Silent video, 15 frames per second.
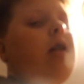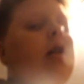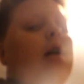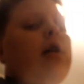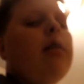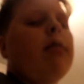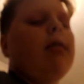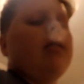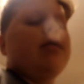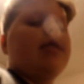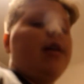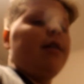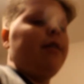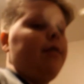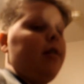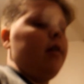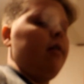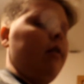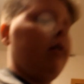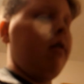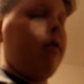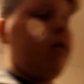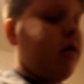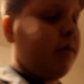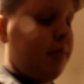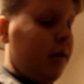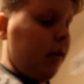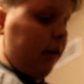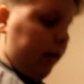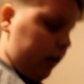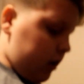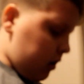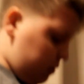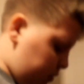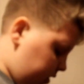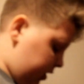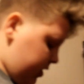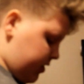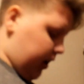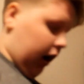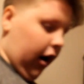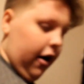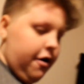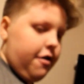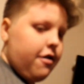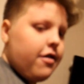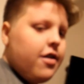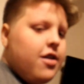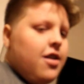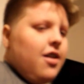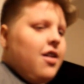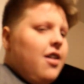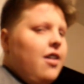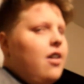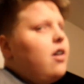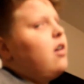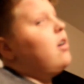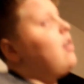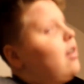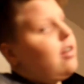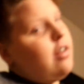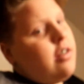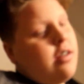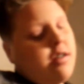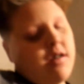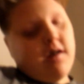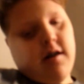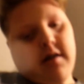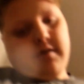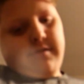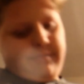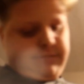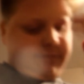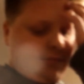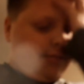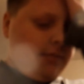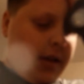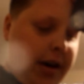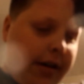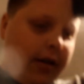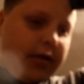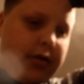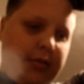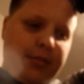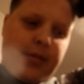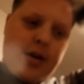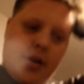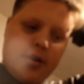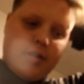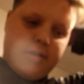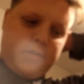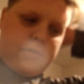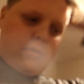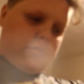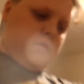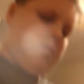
I don't want to say I feel old, but like I'm really tired. um, my hair's a mess.